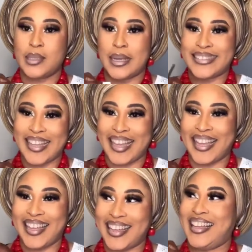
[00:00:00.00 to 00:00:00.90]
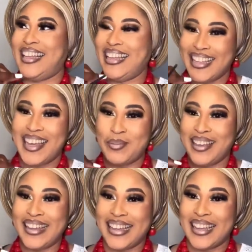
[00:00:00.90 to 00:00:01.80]
Yes, guys,
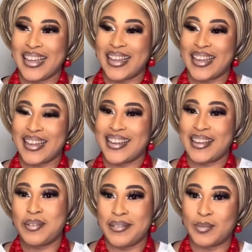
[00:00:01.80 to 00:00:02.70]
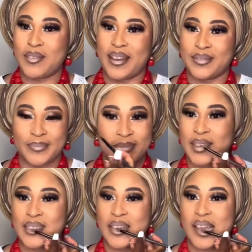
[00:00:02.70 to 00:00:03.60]
if you don't have blush, you can just put your
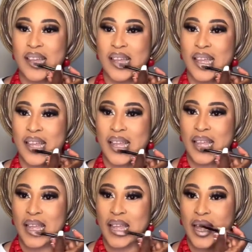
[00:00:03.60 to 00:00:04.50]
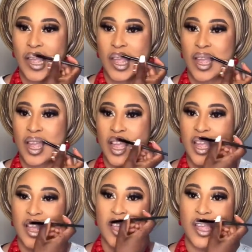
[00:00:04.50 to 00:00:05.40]
earring. If you have big earring,
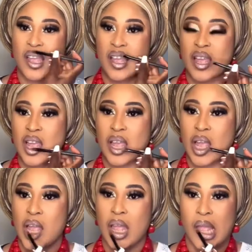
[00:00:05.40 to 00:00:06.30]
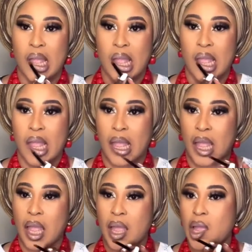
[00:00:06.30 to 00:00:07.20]
all now style.
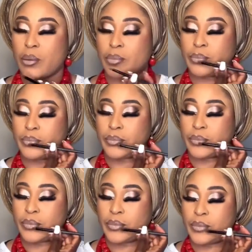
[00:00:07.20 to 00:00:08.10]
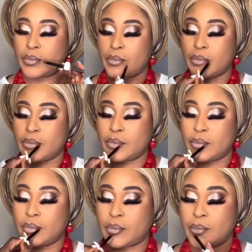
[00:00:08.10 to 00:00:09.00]
Yes, she's ready
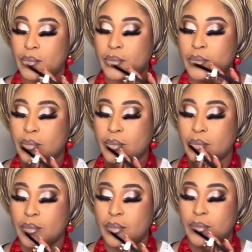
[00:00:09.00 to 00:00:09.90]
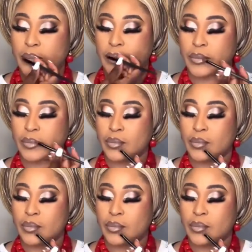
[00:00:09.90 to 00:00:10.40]
for a photo shoot.